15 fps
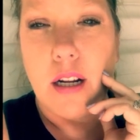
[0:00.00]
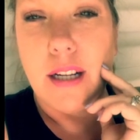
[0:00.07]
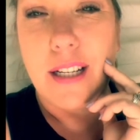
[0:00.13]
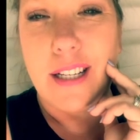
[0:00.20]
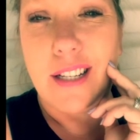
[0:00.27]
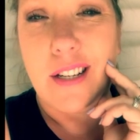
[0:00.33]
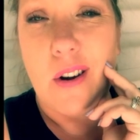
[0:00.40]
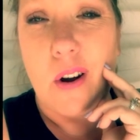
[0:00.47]

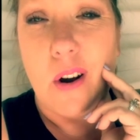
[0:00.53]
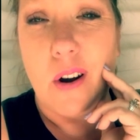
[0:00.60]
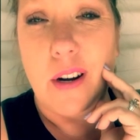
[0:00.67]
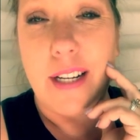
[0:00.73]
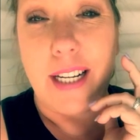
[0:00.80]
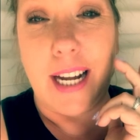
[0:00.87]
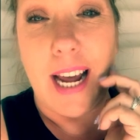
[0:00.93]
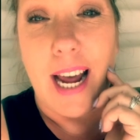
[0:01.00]

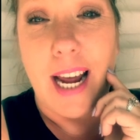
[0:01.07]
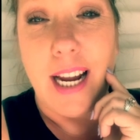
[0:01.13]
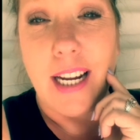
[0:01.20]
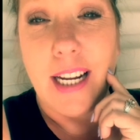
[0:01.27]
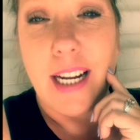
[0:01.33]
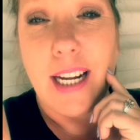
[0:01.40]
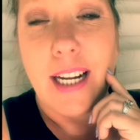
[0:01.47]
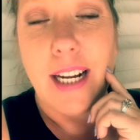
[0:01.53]
start
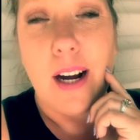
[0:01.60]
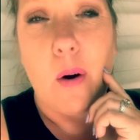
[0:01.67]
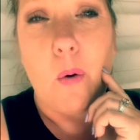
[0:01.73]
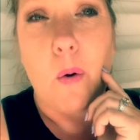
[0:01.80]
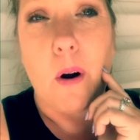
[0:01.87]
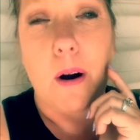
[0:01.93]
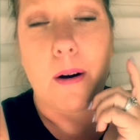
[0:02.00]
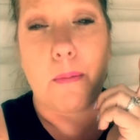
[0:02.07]
decaying
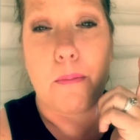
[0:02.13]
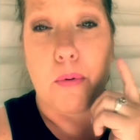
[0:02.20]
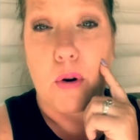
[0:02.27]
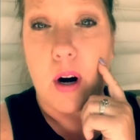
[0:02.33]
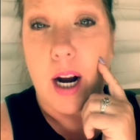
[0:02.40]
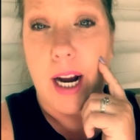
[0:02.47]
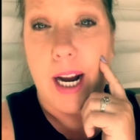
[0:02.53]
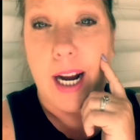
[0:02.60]
or
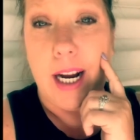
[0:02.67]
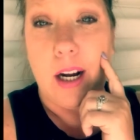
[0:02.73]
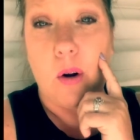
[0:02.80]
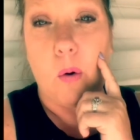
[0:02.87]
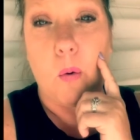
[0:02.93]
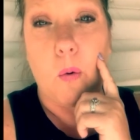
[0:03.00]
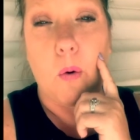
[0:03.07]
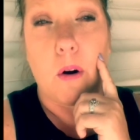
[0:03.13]
break
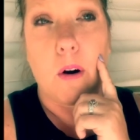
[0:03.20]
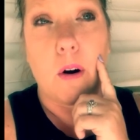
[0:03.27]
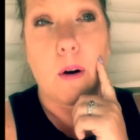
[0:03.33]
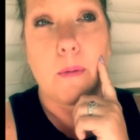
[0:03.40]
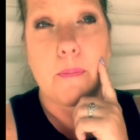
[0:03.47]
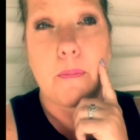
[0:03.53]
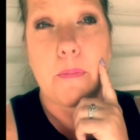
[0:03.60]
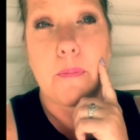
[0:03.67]

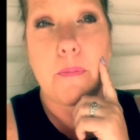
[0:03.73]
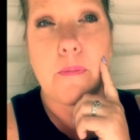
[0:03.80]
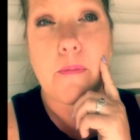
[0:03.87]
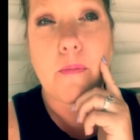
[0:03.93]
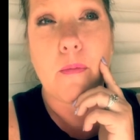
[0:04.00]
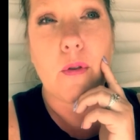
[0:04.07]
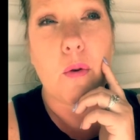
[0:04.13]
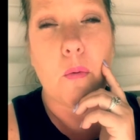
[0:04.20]
or
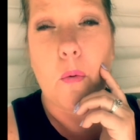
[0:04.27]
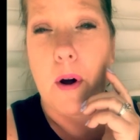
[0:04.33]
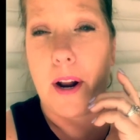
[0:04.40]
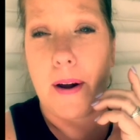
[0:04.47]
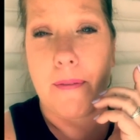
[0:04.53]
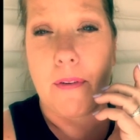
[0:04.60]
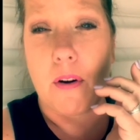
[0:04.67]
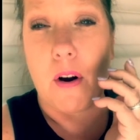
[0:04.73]

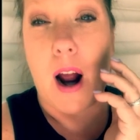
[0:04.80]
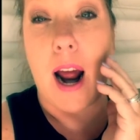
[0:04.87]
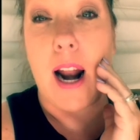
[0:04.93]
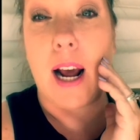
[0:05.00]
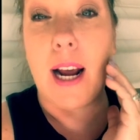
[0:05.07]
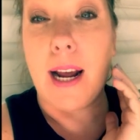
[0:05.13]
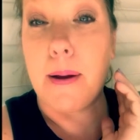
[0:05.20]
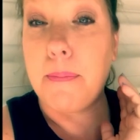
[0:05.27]
whatever. And
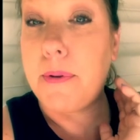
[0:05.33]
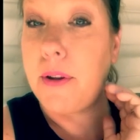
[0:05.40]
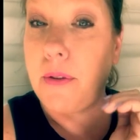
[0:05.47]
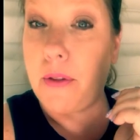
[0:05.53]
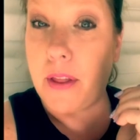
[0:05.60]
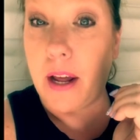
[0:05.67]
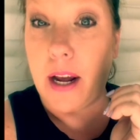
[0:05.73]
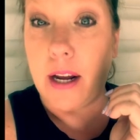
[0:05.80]
I kept
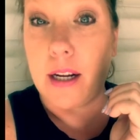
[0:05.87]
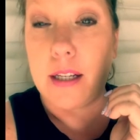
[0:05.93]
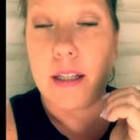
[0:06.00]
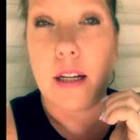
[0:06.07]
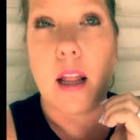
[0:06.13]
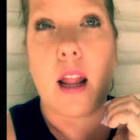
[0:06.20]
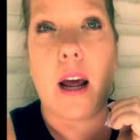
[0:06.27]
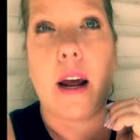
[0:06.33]

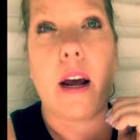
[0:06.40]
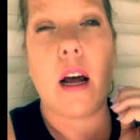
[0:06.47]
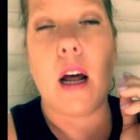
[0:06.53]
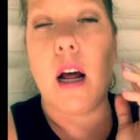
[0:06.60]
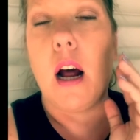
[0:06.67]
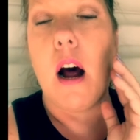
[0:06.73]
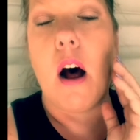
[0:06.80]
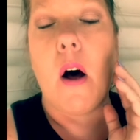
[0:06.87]
toothaches like
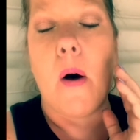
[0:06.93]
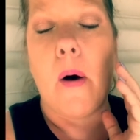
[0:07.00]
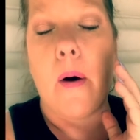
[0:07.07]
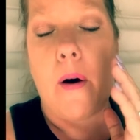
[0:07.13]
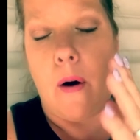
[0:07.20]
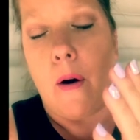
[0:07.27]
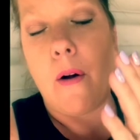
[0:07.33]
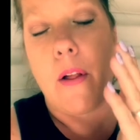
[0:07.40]

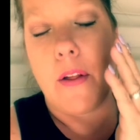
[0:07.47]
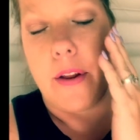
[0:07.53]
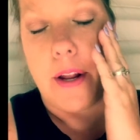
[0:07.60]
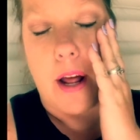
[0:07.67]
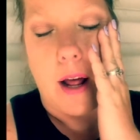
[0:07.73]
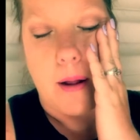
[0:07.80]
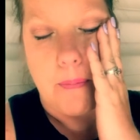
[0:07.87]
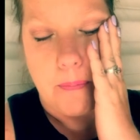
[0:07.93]
all the
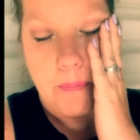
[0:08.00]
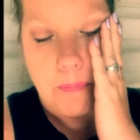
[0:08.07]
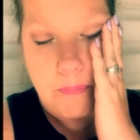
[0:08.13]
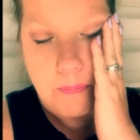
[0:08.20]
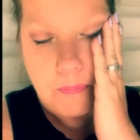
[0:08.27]
time.